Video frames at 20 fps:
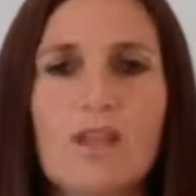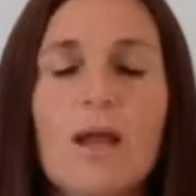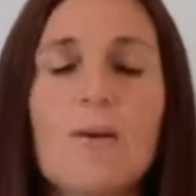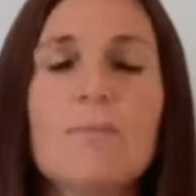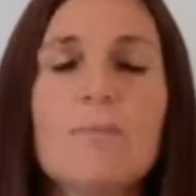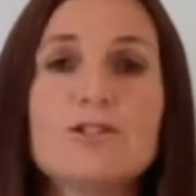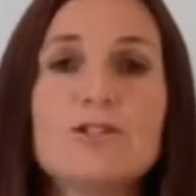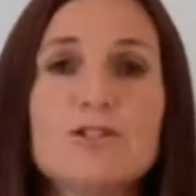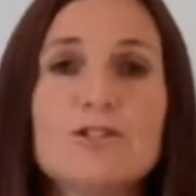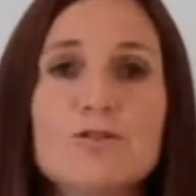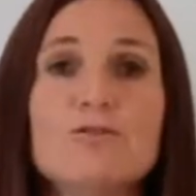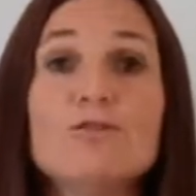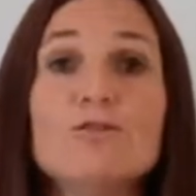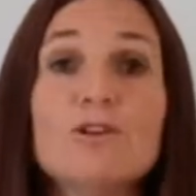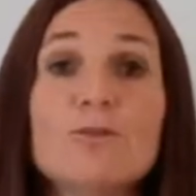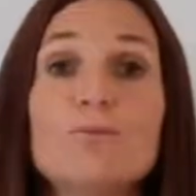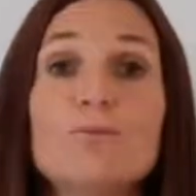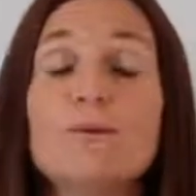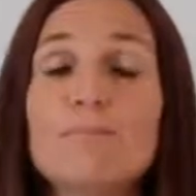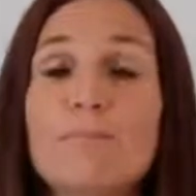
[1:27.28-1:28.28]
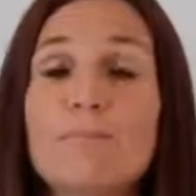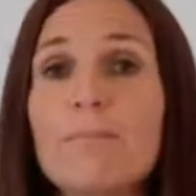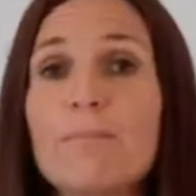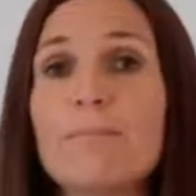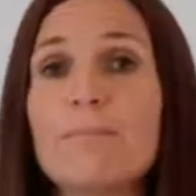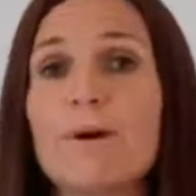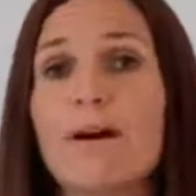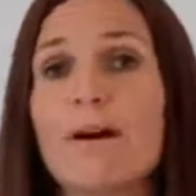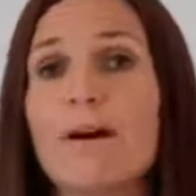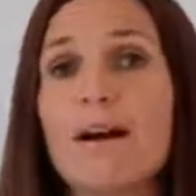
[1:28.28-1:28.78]
But do you
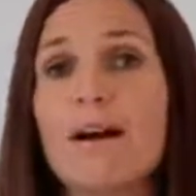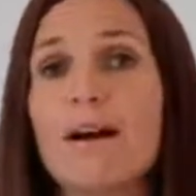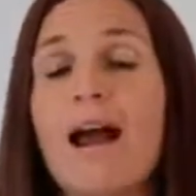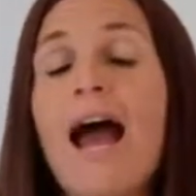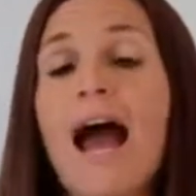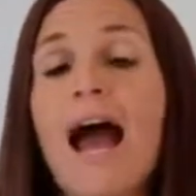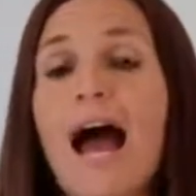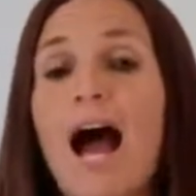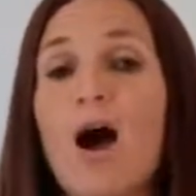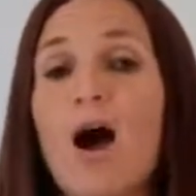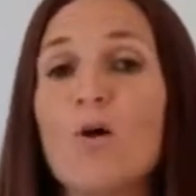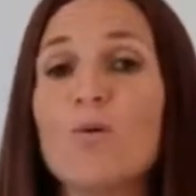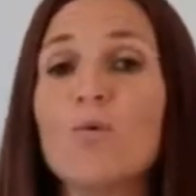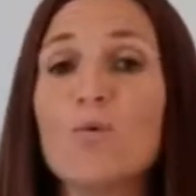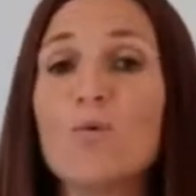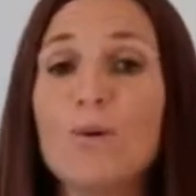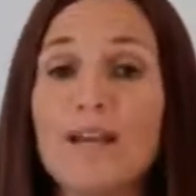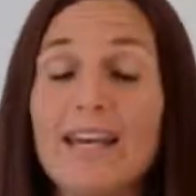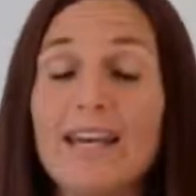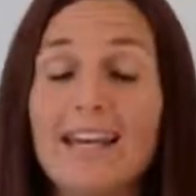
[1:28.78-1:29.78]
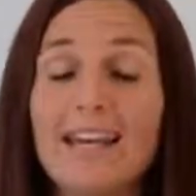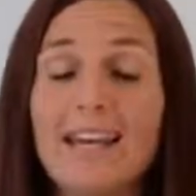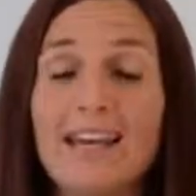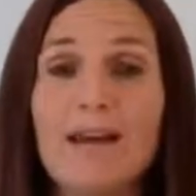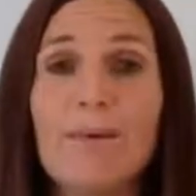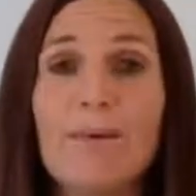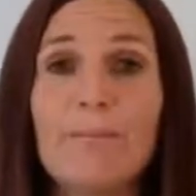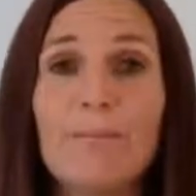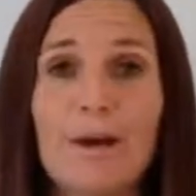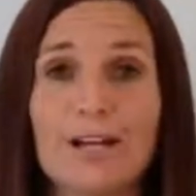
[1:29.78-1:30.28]
remember how
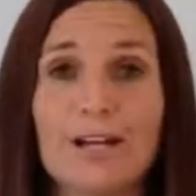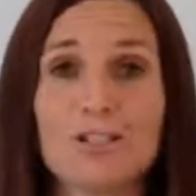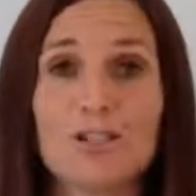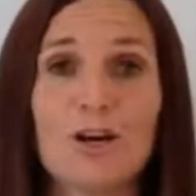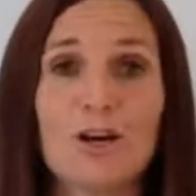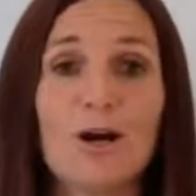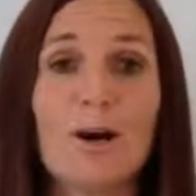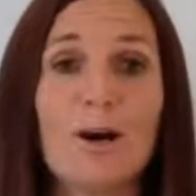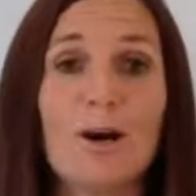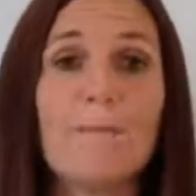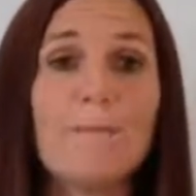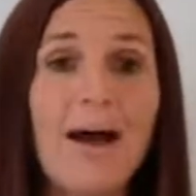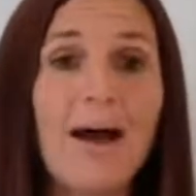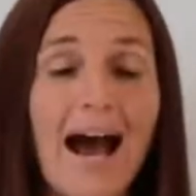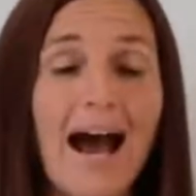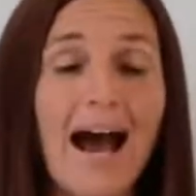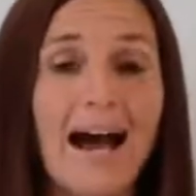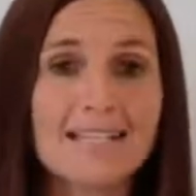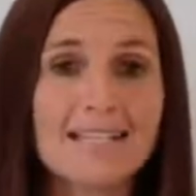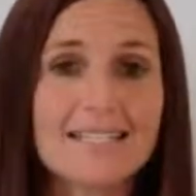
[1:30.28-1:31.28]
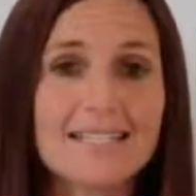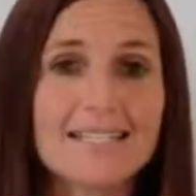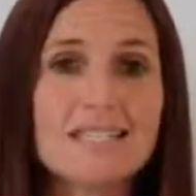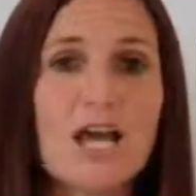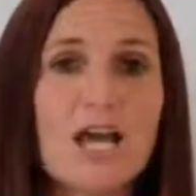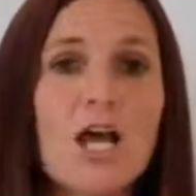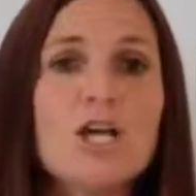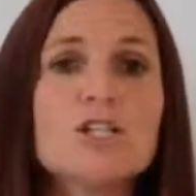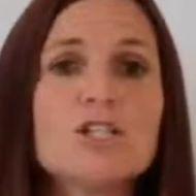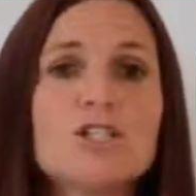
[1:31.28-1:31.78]
we measure mass?
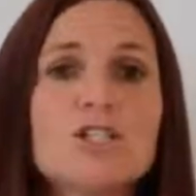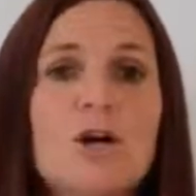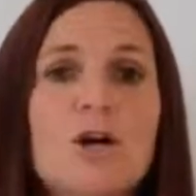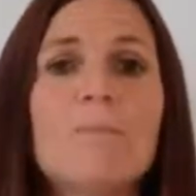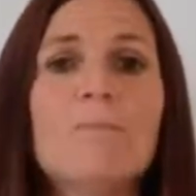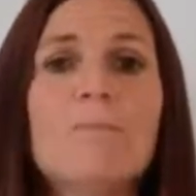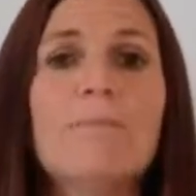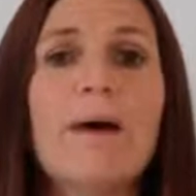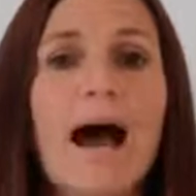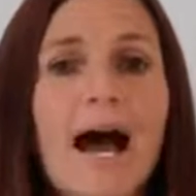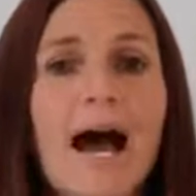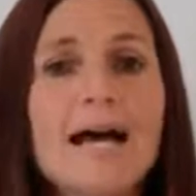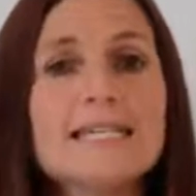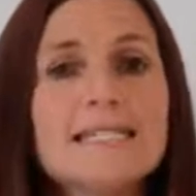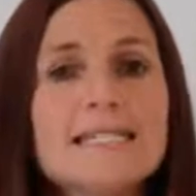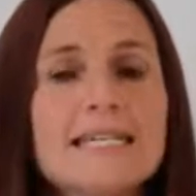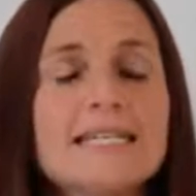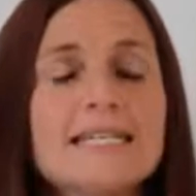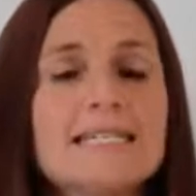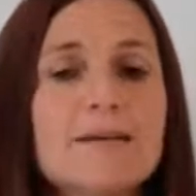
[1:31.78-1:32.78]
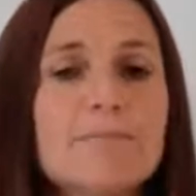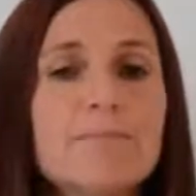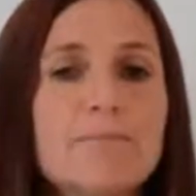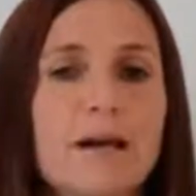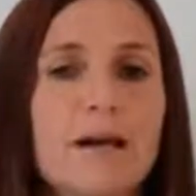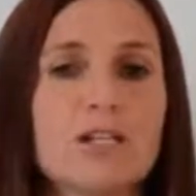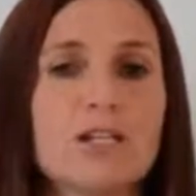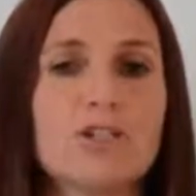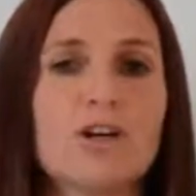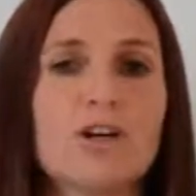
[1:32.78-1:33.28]
So mass is a
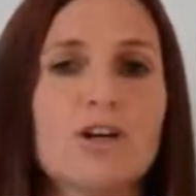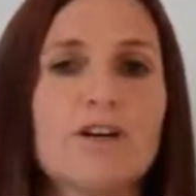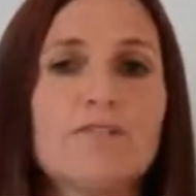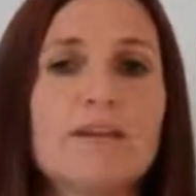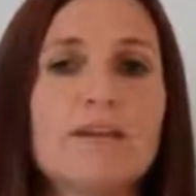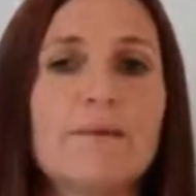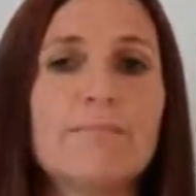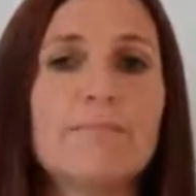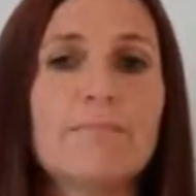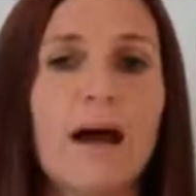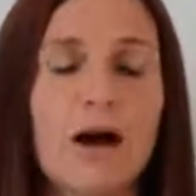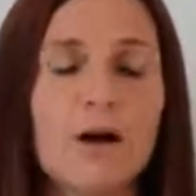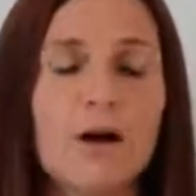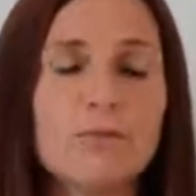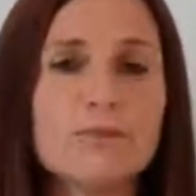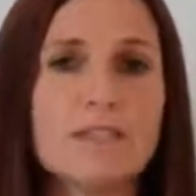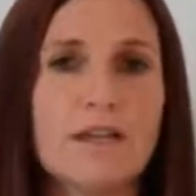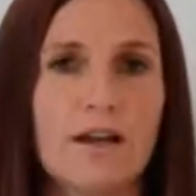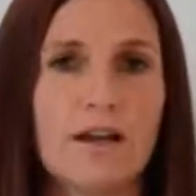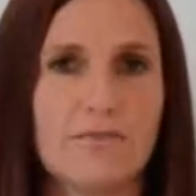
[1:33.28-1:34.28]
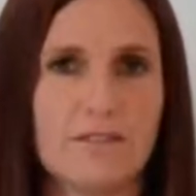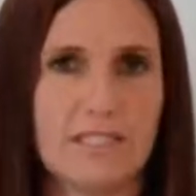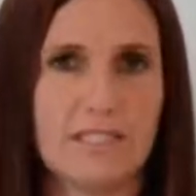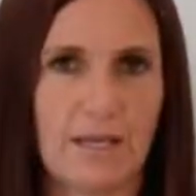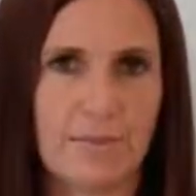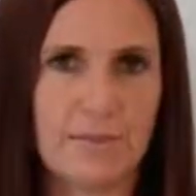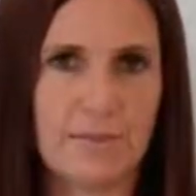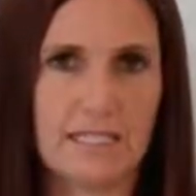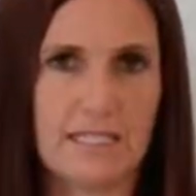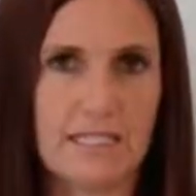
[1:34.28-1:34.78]
measure of the amount of
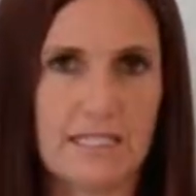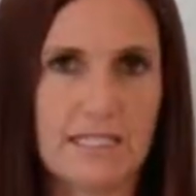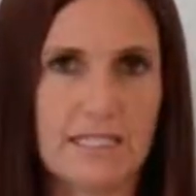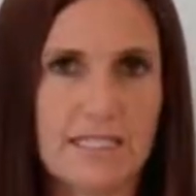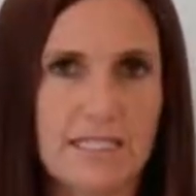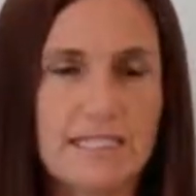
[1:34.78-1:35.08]
substance.